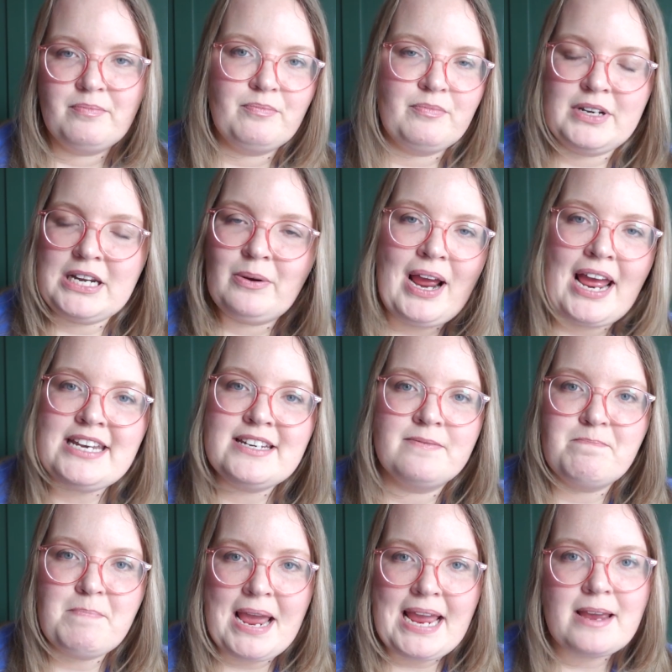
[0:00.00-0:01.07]
you know, end
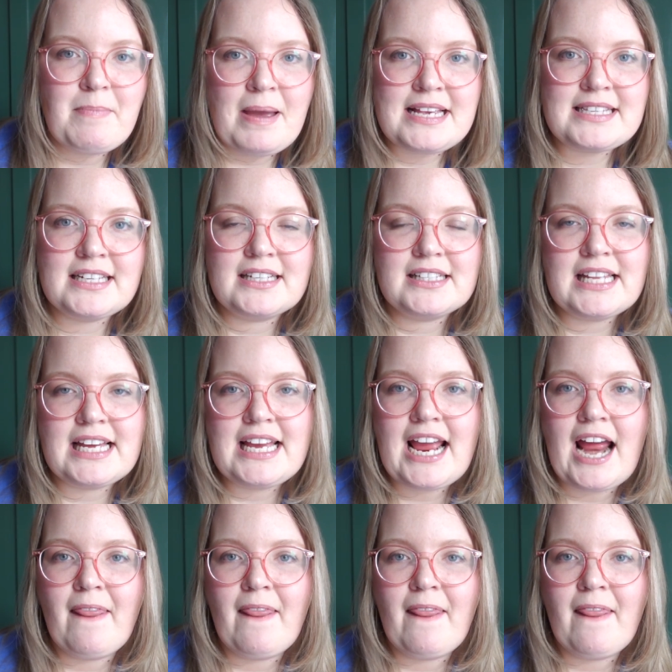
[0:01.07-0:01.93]
of May basically,